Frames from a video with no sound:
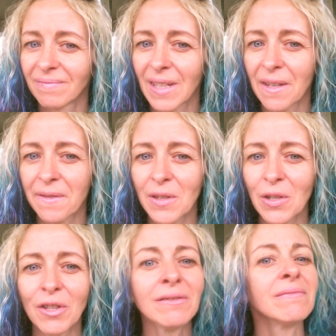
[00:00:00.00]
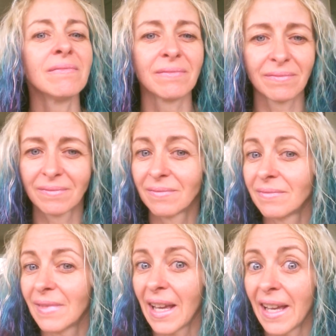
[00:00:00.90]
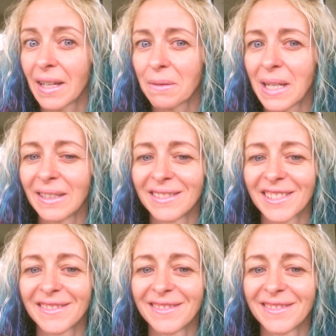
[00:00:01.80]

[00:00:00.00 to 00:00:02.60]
If so, hang around.